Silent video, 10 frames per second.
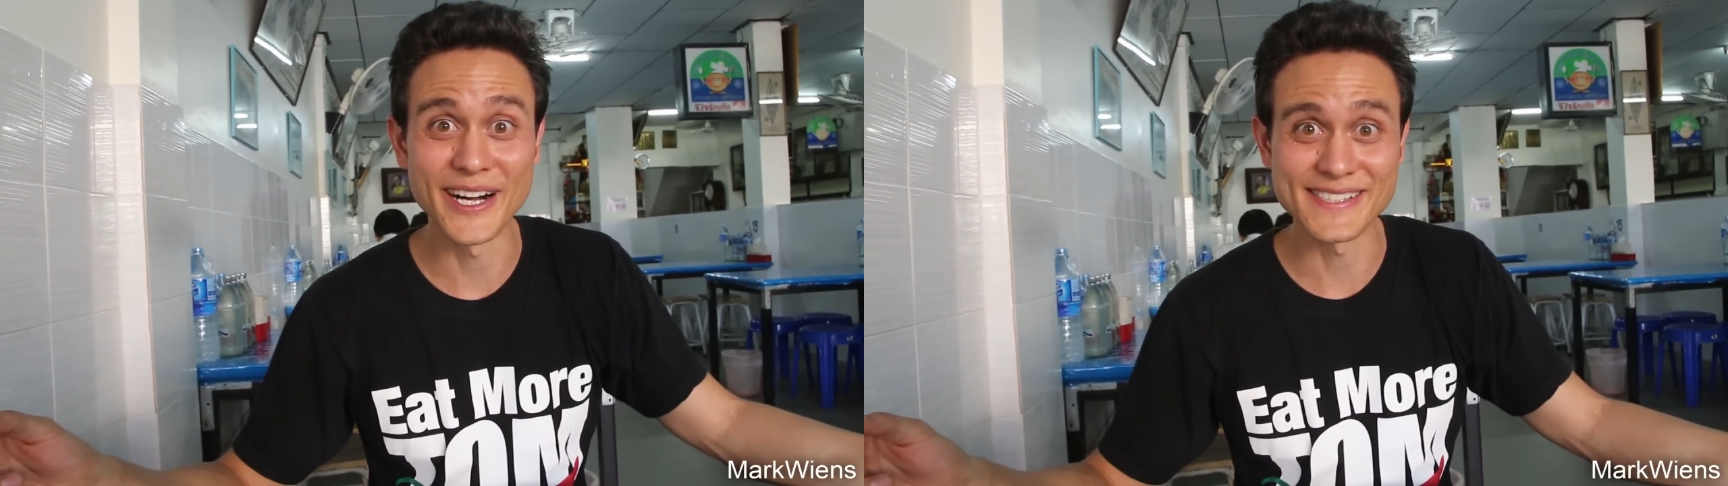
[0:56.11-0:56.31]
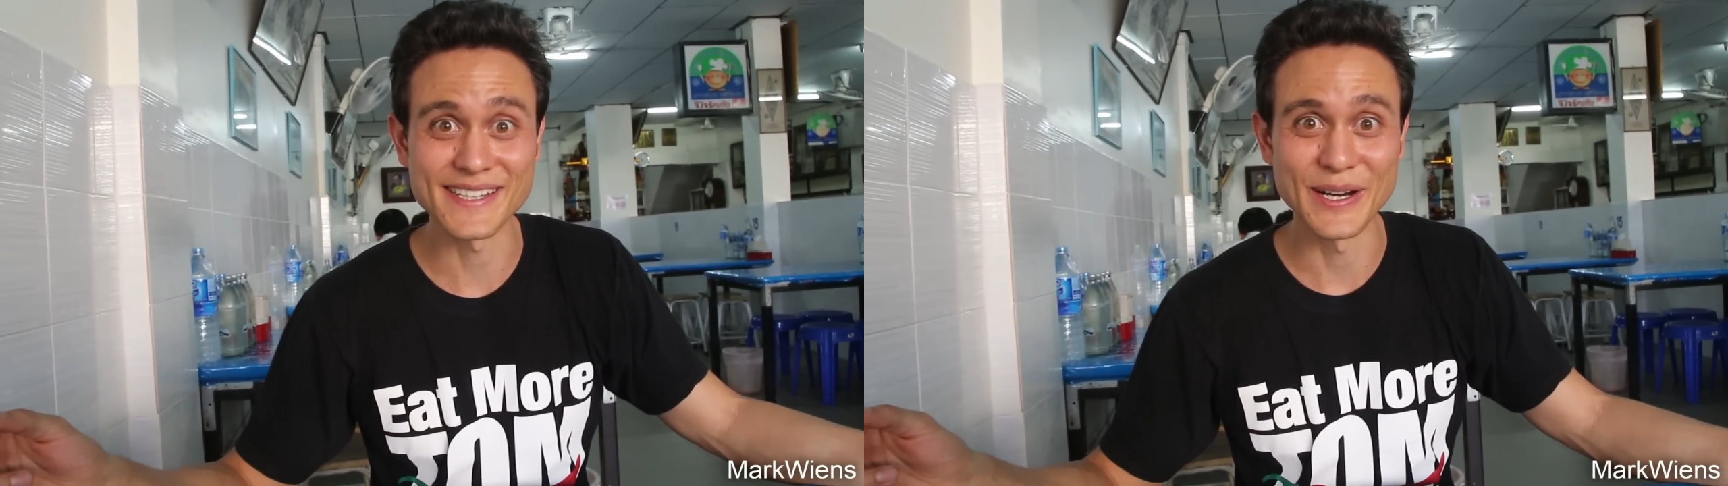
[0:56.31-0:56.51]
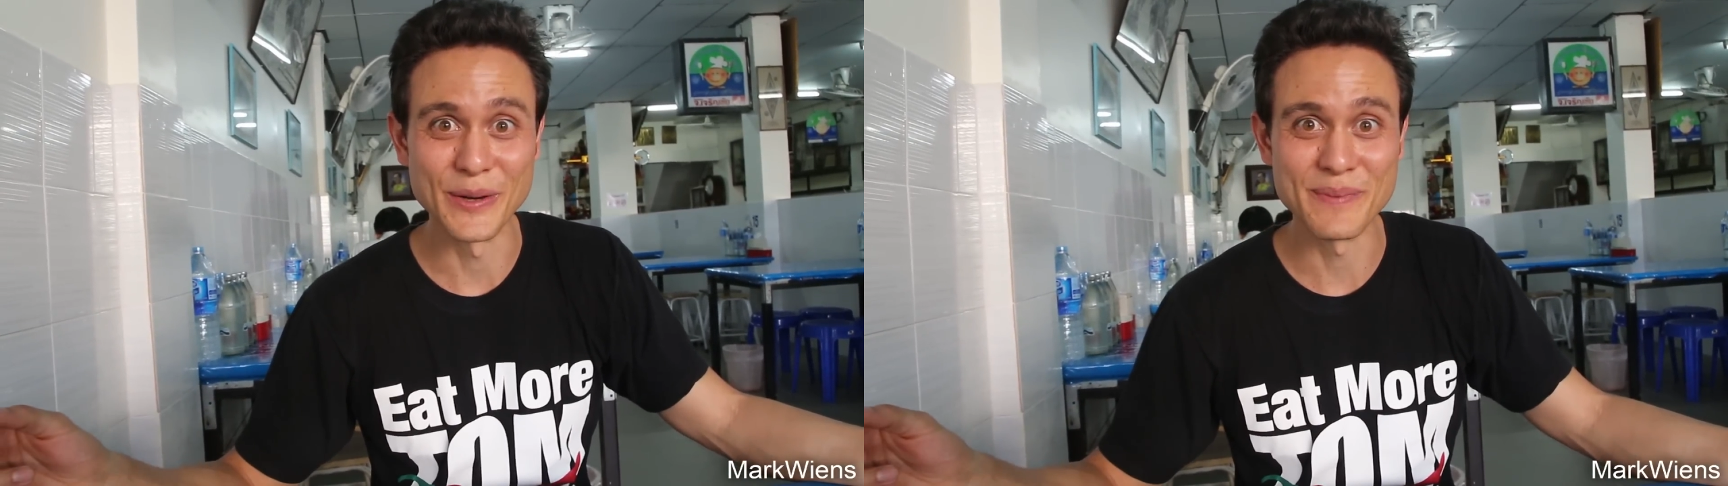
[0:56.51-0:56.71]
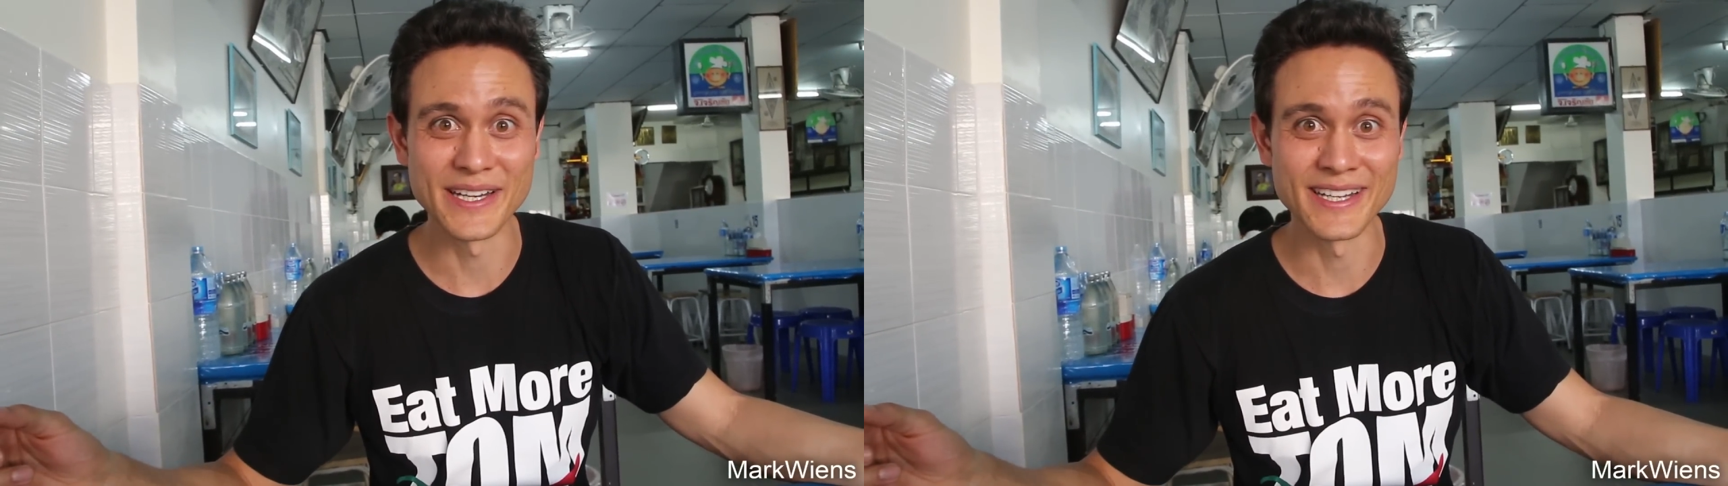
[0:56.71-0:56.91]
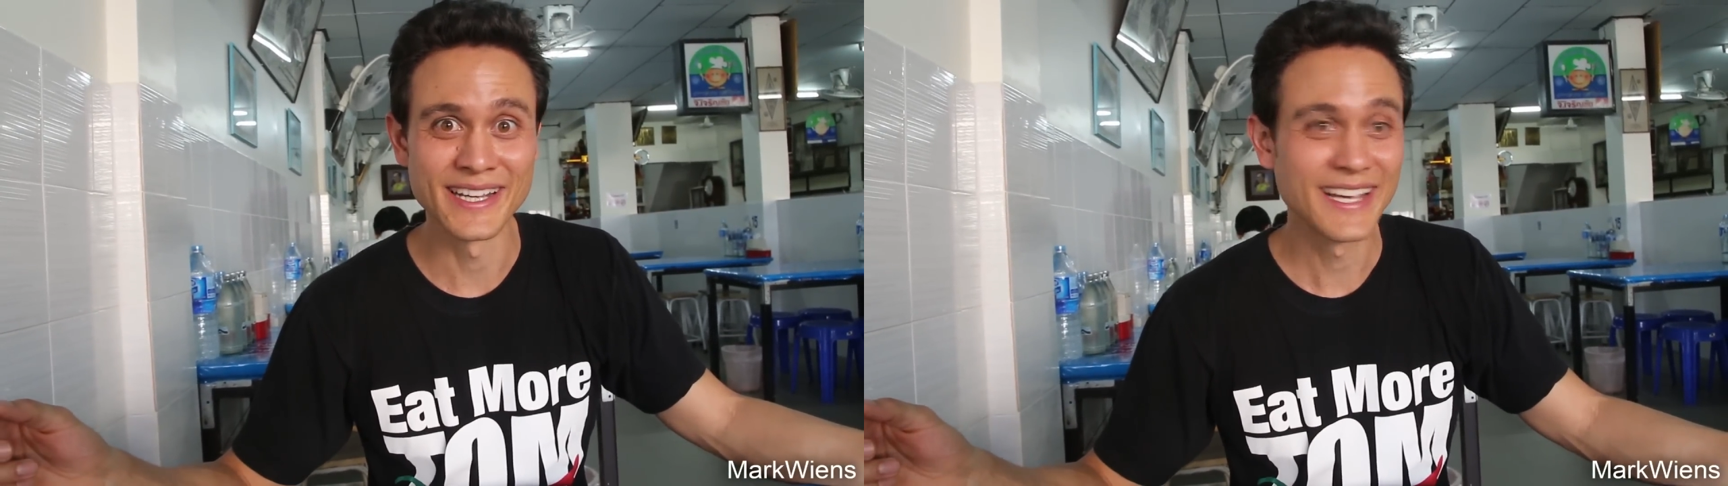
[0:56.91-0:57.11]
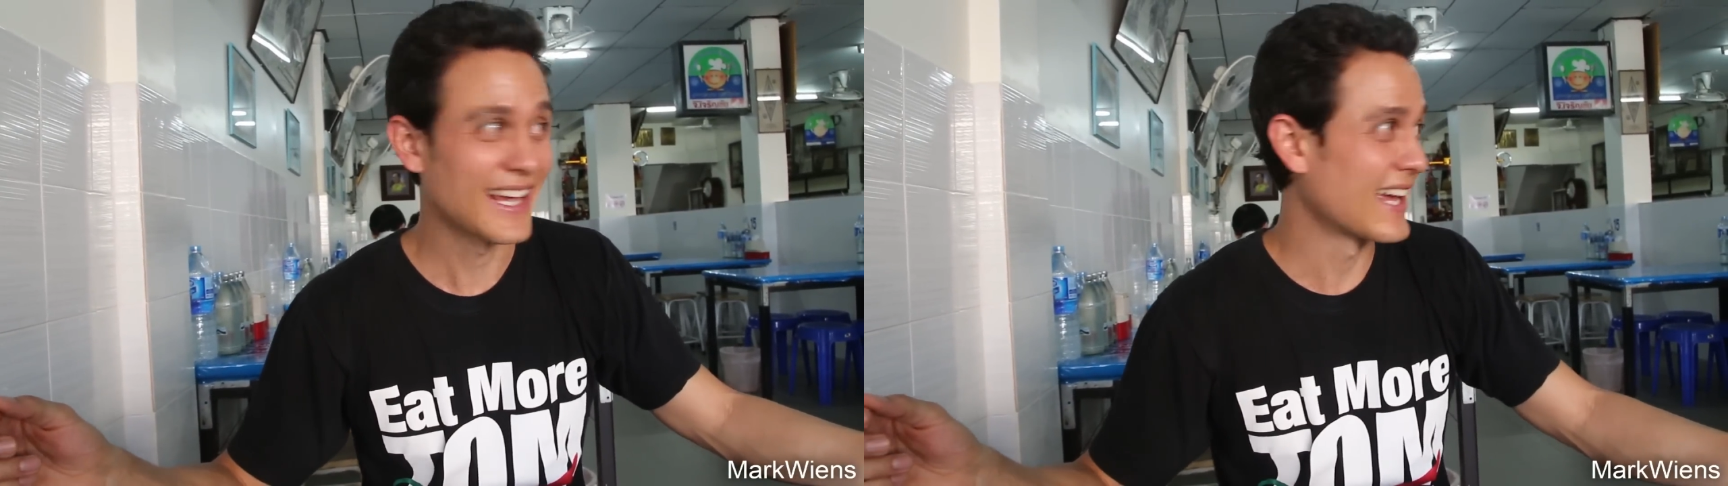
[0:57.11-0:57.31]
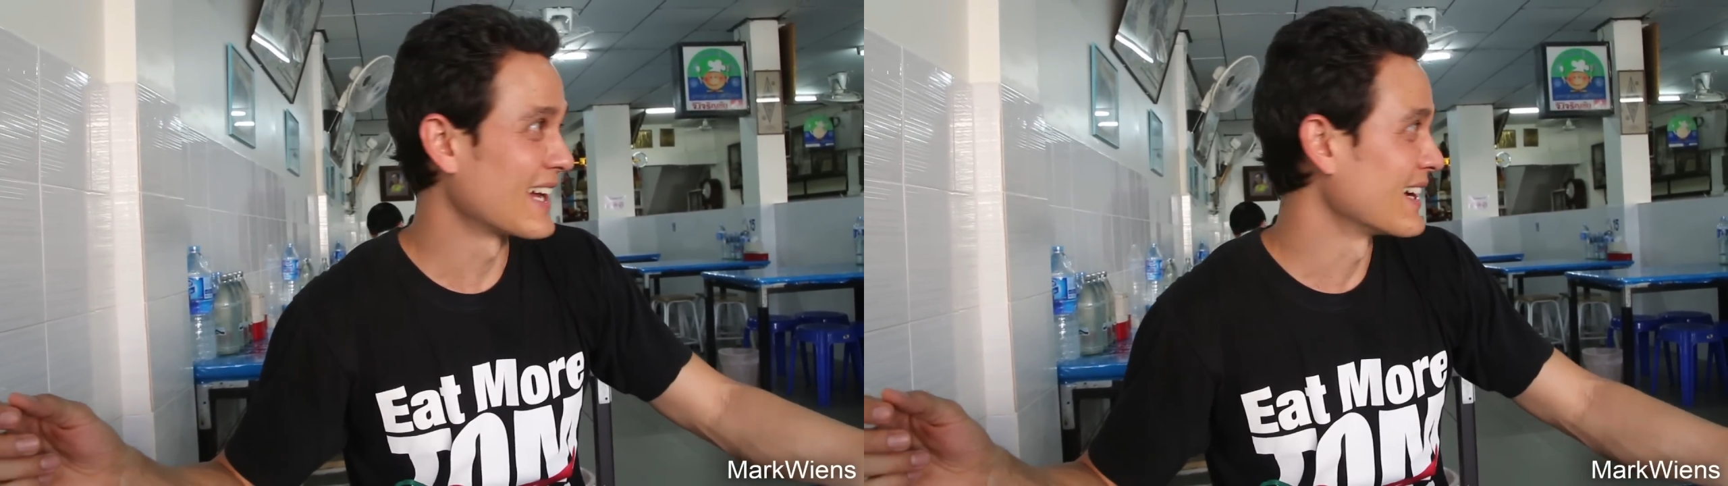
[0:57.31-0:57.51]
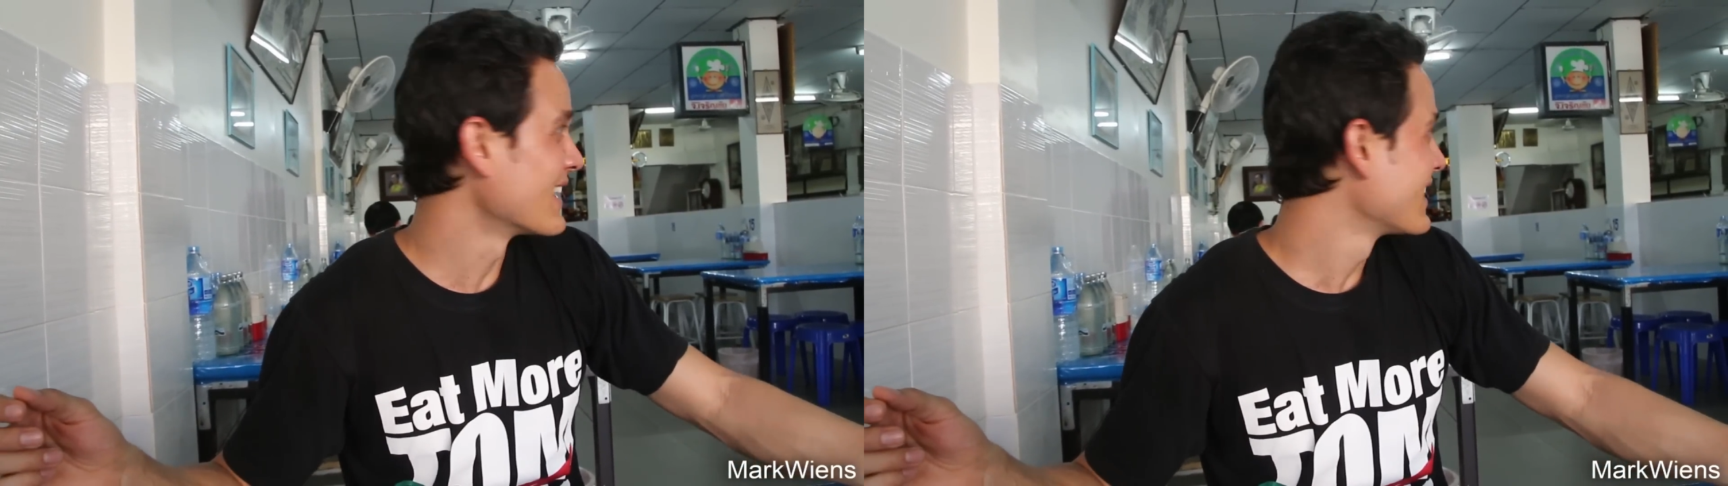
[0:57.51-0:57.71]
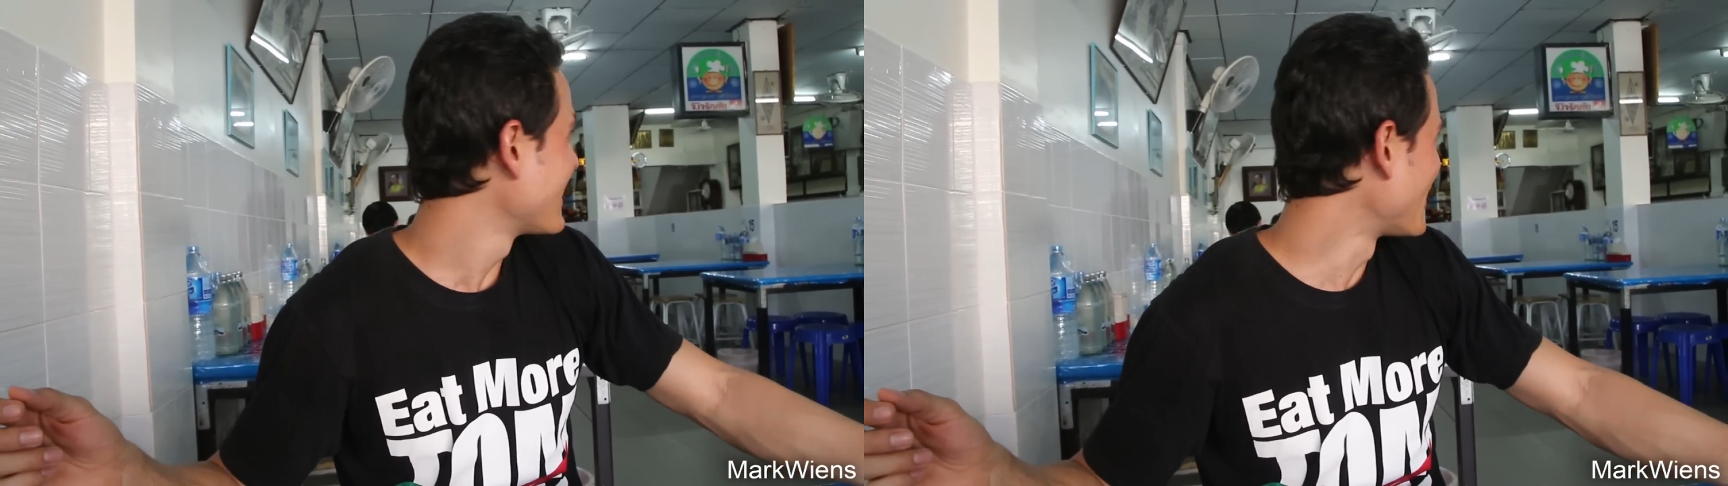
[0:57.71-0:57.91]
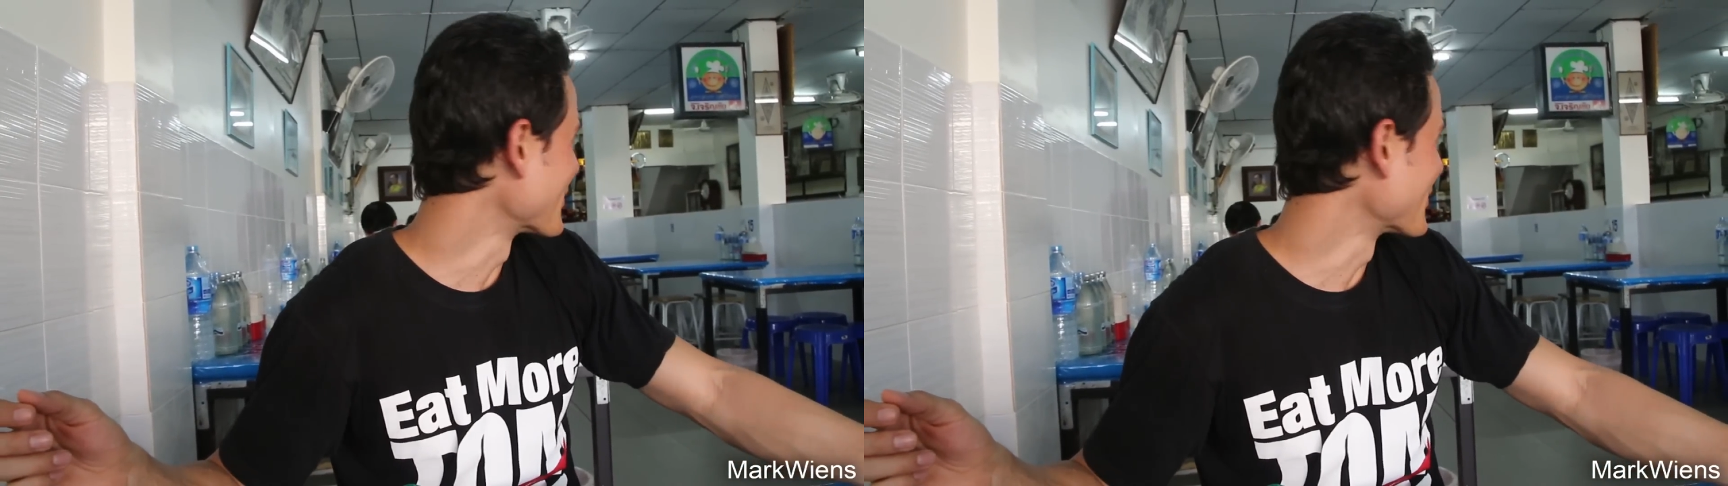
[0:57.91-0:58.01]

right as they opened, and